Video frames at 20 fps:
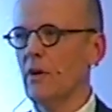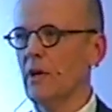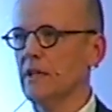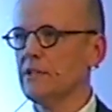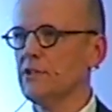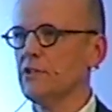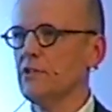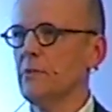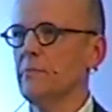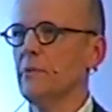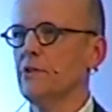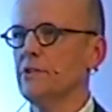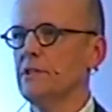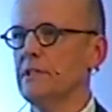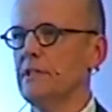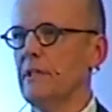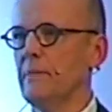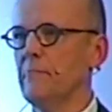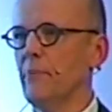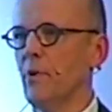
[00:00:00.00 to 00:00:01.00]
customers
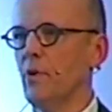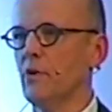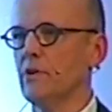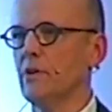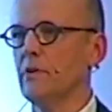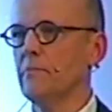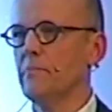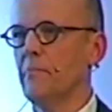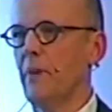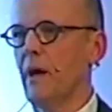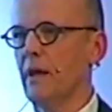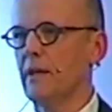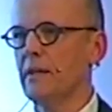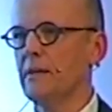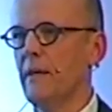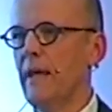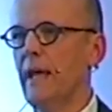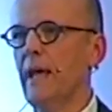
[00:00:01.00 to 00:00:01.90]
is important part.